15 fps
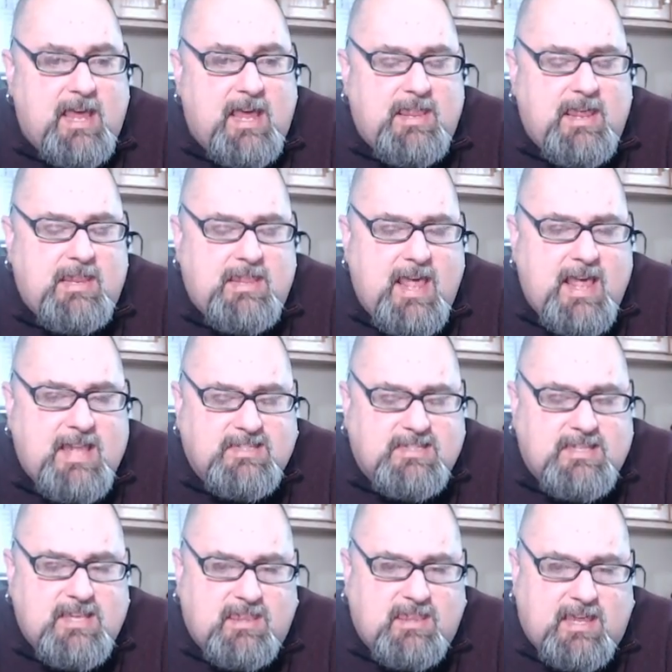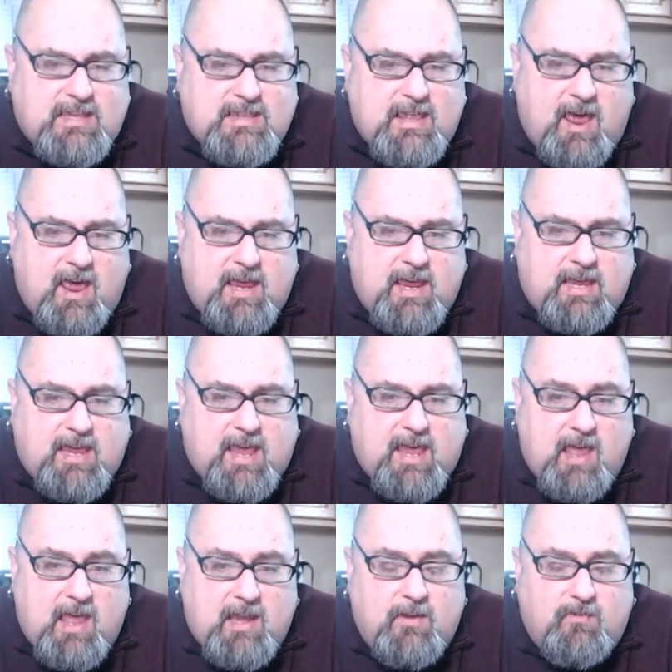and that's the thing that I
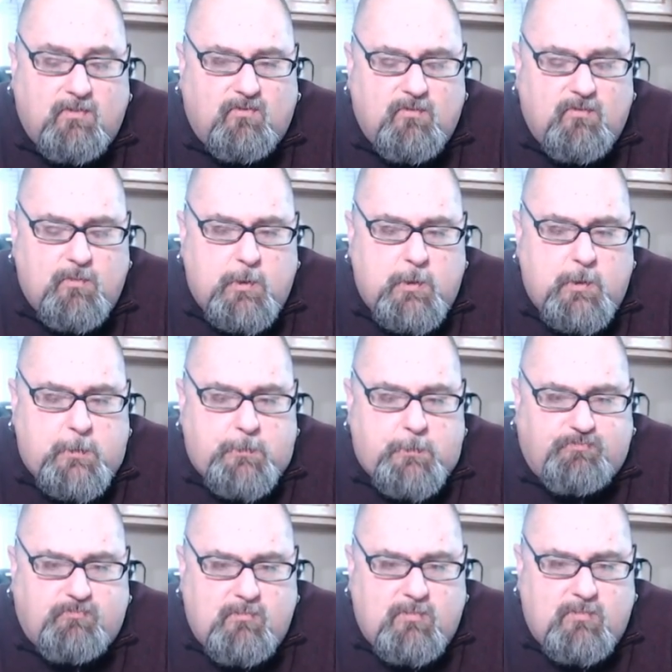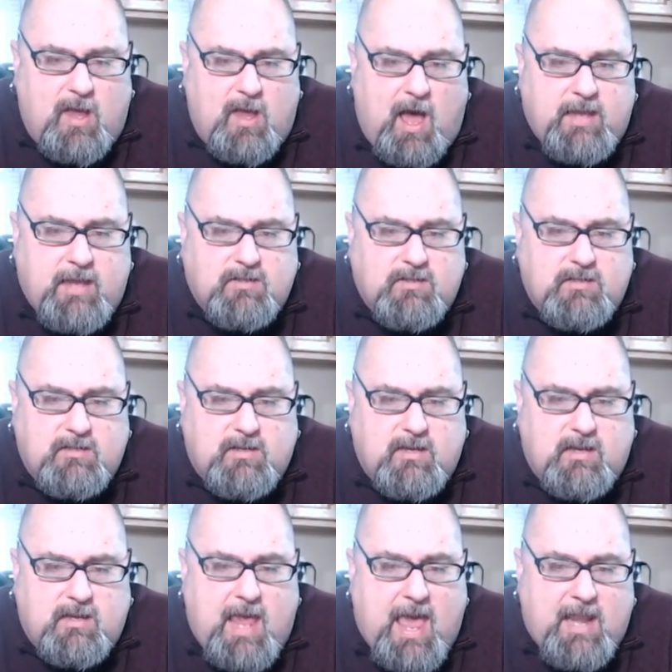get. If I
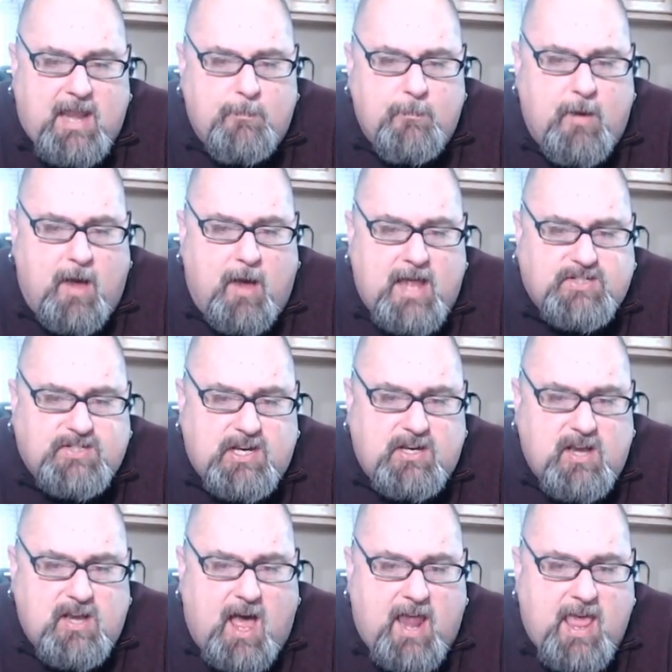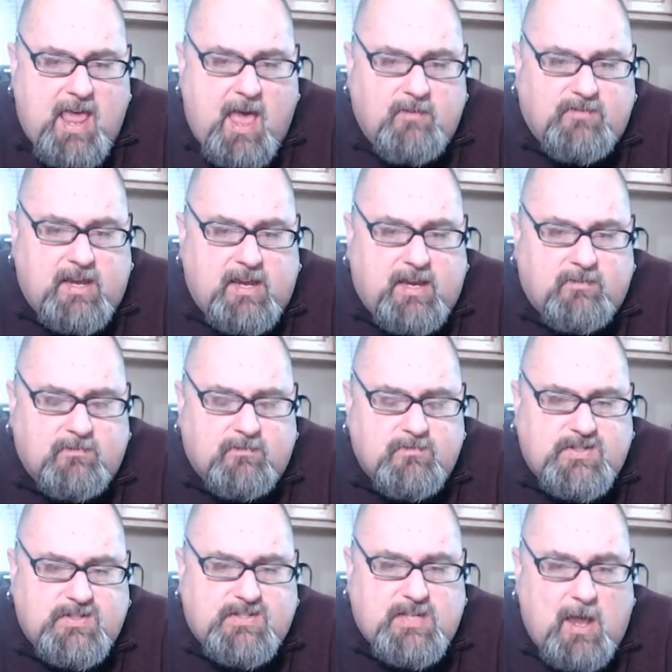can't imagine not having
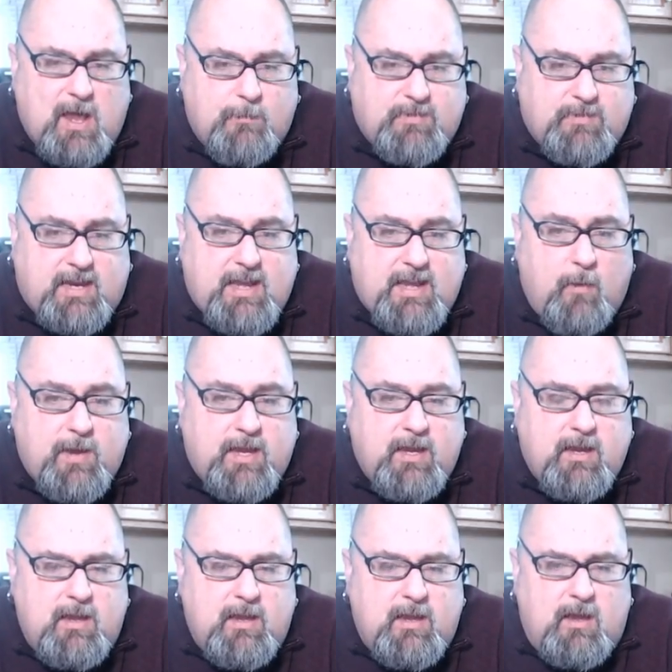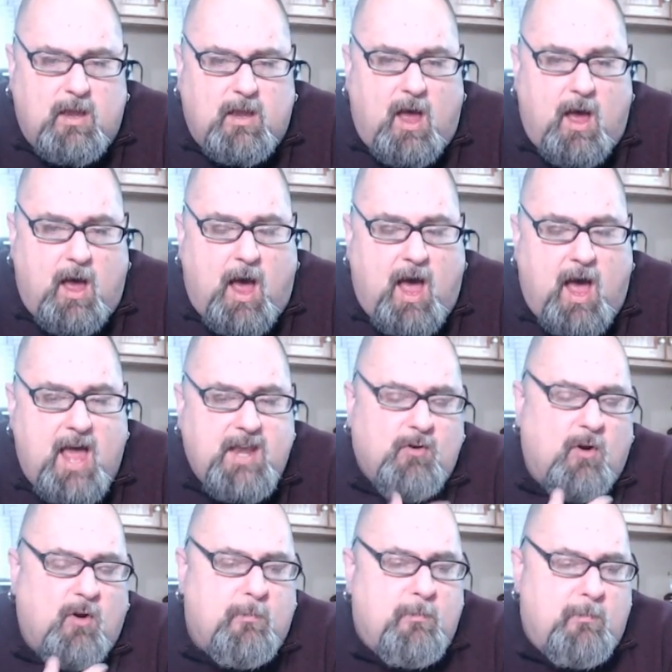something. Now, I know
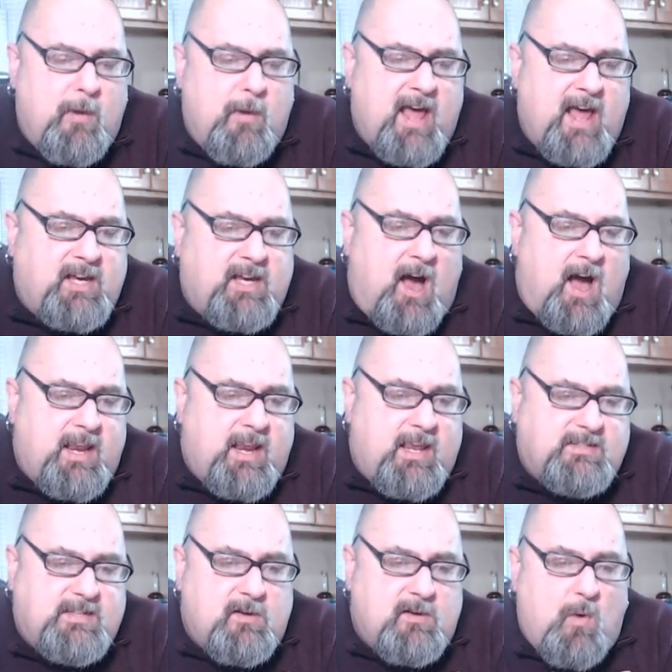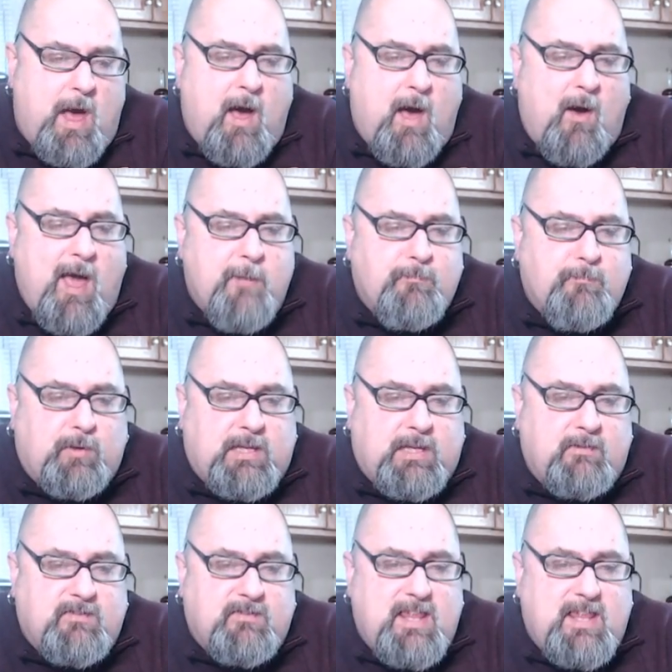what my God is and how I
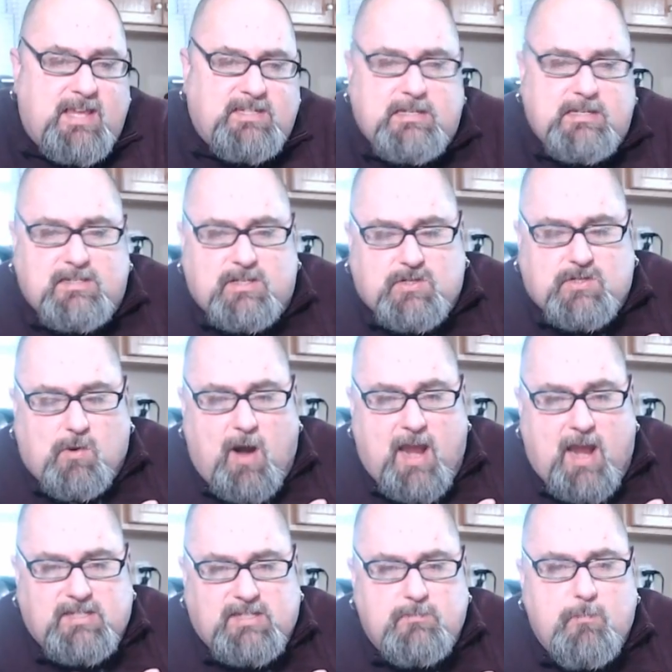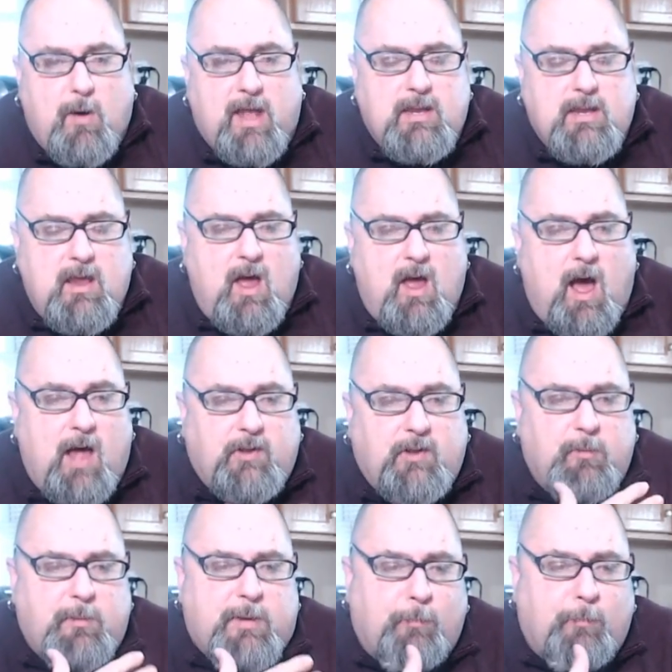believe, and that's Jesus Christ, but other
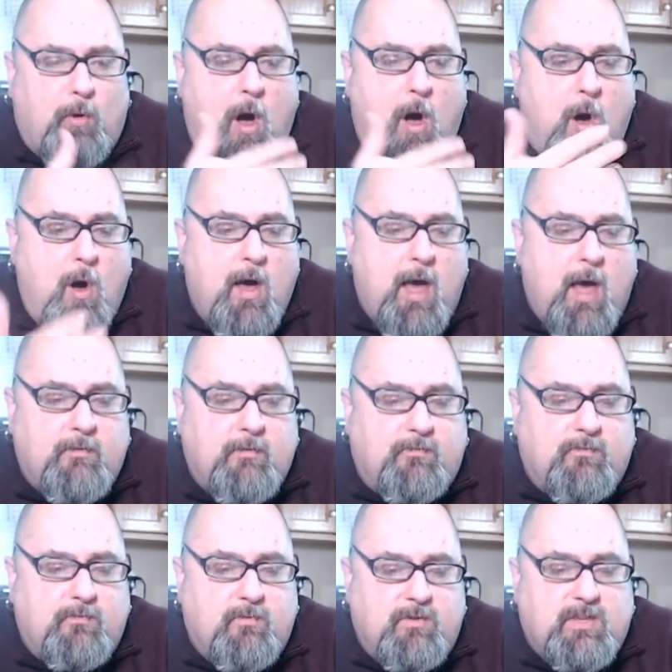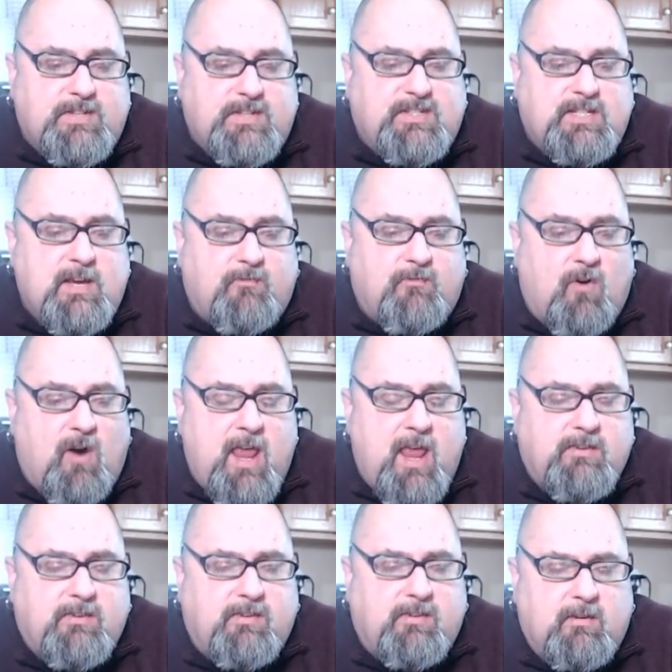people all have this
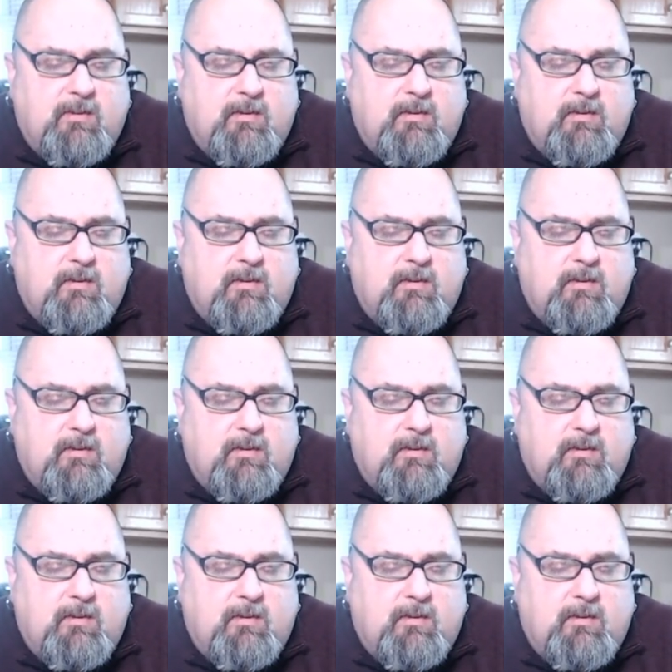different